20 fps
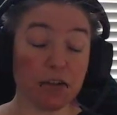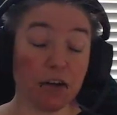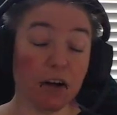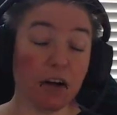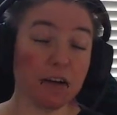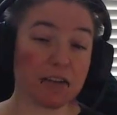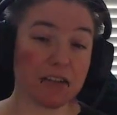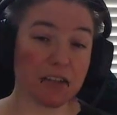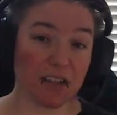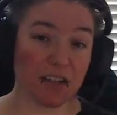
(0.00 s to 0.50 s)

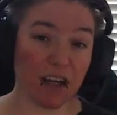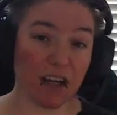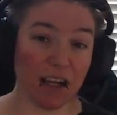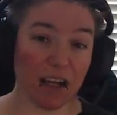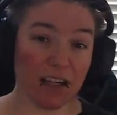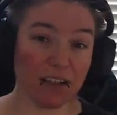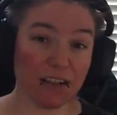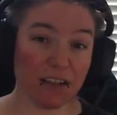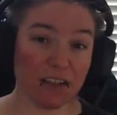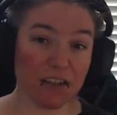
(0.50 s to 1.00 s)
dog's
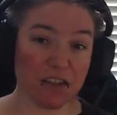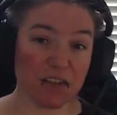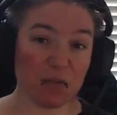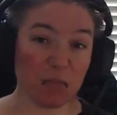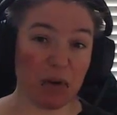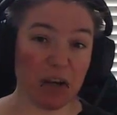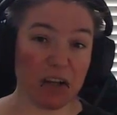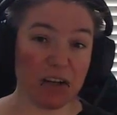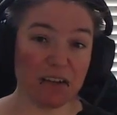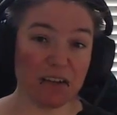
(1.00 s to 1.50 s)
diet is
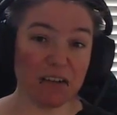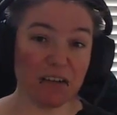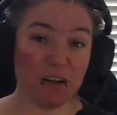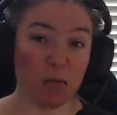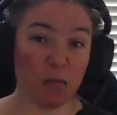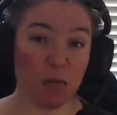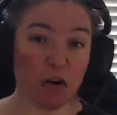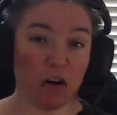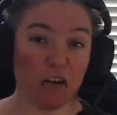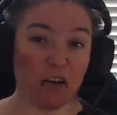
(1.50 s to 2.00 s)
dependent
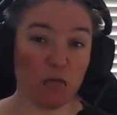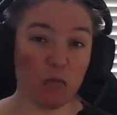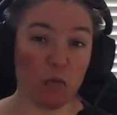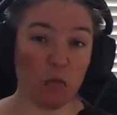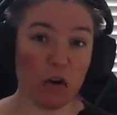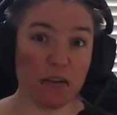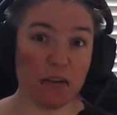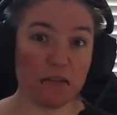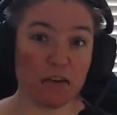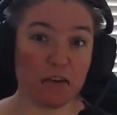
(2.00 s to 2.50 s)
upon
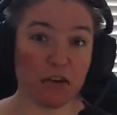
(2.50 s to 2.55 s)
what